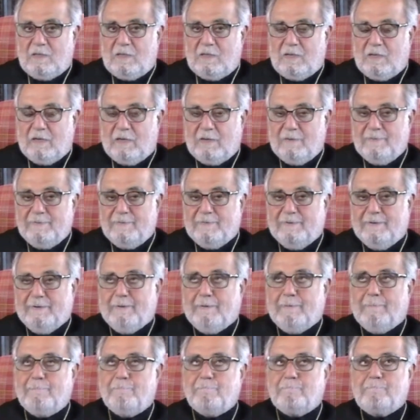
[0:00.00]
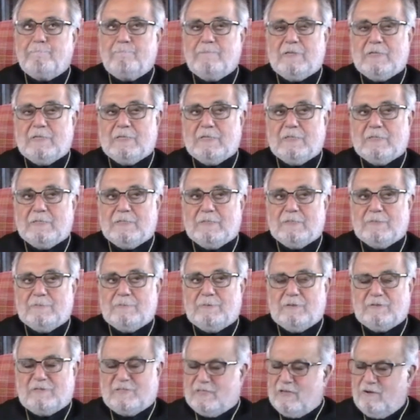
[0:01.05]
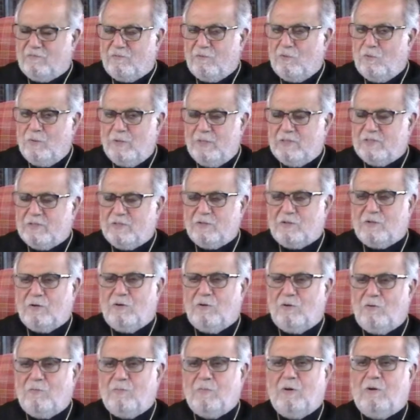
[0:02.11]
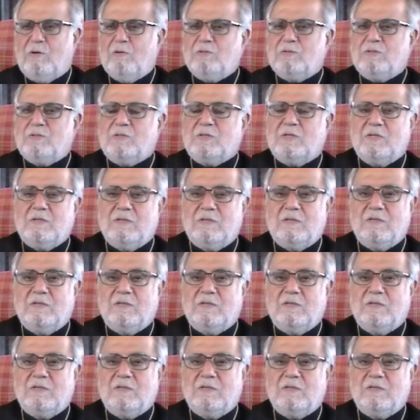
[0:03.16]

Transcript: And about several weeks ago almost,